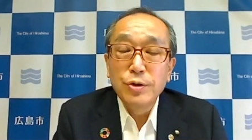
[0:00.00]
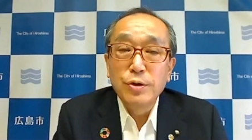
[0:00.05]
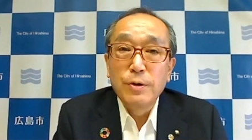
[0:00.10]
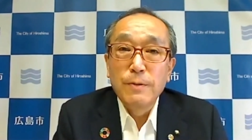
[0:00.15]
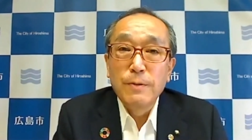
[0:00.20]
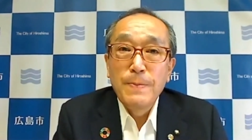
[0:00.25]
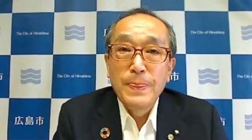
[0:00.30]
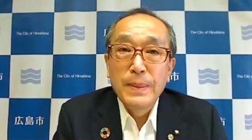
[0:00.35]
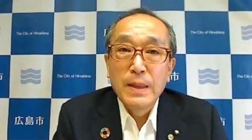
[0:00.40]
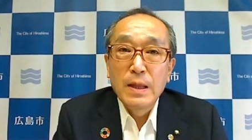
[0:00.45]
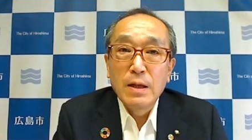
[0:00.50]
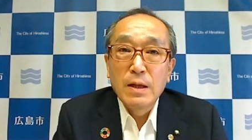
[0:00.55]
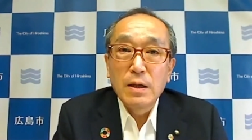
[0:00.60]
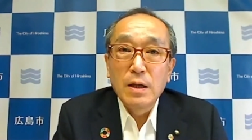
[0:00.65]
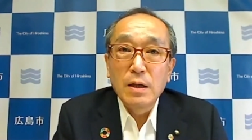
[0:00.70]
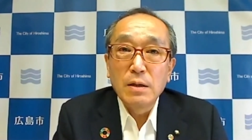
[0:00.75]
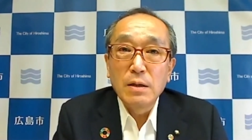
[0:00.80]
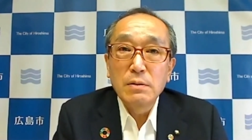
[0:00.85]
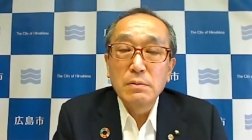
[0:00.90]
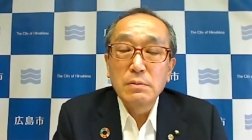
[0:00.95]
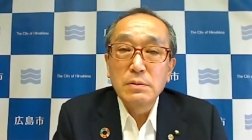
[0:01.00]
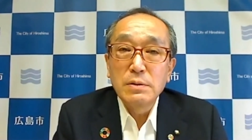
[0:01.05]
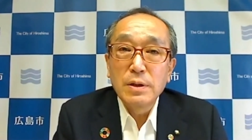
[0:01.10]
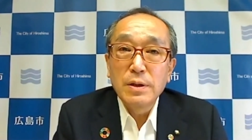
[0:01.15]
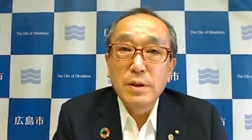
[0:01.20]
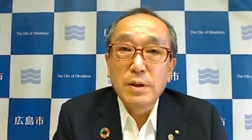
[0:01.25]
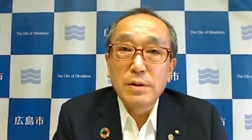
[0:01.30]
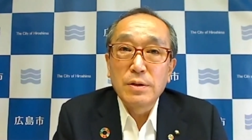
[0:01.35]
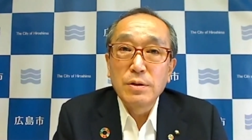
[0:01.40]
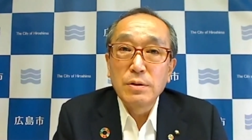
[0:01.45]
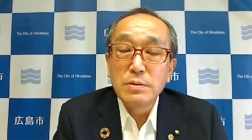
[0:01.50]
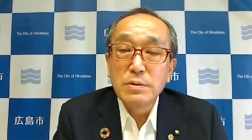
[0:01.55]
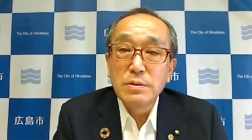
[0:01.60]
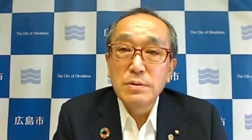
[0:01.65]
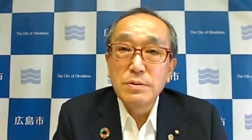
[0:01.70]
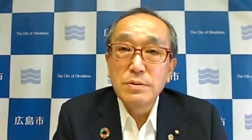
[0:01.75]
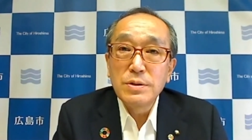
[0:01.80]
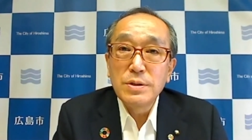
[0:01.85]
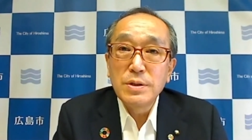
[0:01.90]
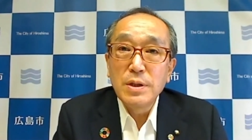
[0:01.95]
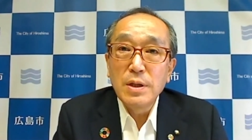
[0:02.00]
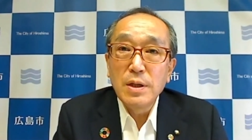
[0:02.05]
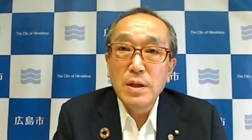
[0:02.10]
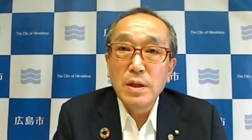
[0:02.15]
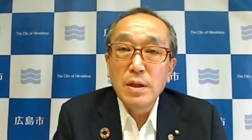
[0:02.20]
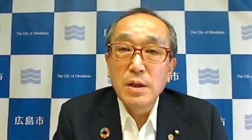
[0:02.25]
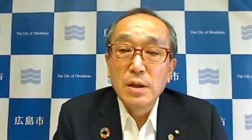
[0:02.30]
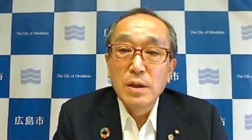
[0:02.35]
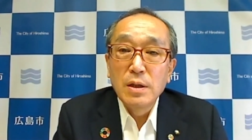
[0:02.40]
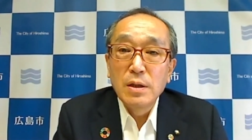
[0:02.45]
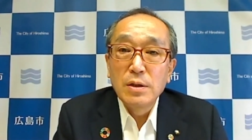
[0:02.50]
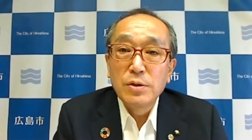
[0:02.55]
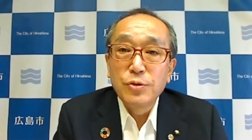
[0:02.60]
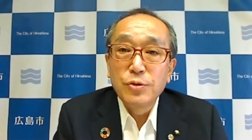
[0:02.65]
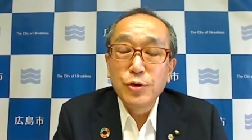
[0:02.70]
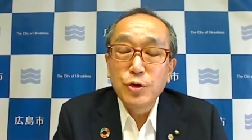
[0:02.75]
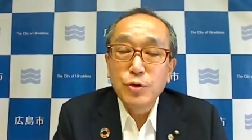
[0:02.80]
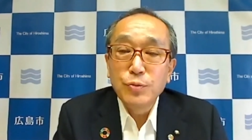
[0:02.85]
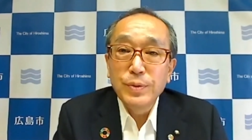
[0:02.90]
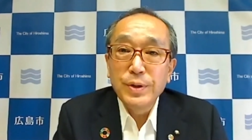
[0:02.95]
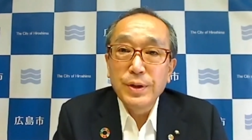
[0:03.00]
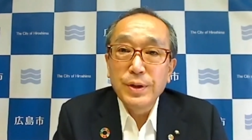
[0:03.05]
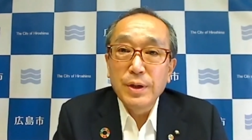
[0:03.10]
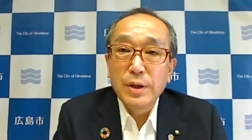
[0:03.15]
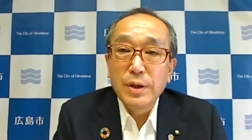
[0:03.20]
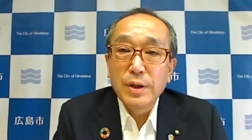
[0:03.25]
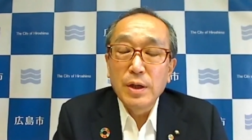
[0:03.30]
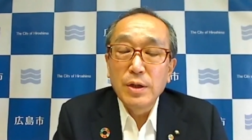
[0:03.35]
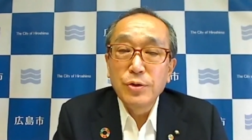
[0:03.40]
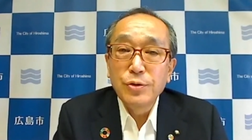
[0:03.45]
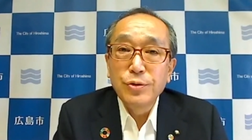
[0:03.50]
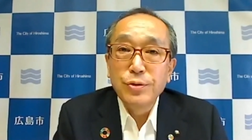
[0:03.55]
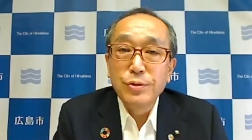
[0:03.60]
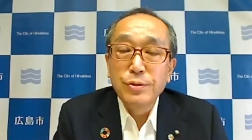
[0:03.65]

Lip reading: but I feel that the respective countries